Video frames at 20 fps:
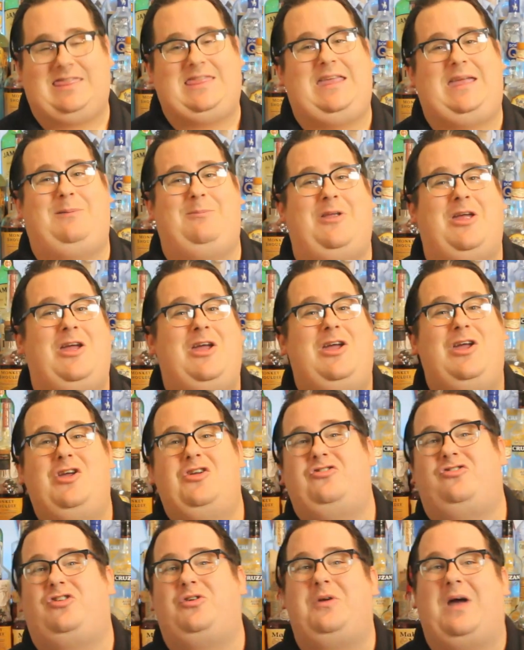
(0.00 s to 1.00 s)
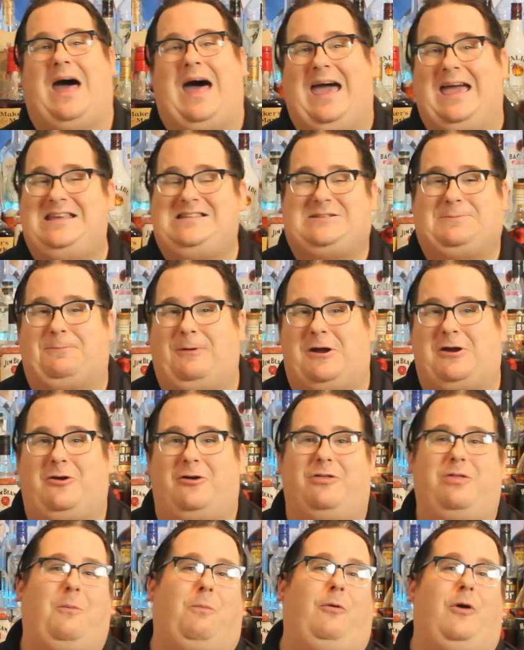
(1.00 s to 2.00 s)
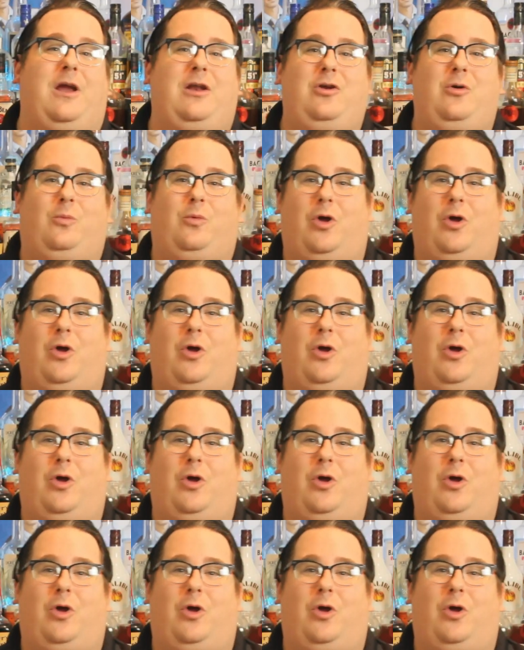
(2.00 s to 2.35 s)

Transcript: themed to Icebreaker, the brand new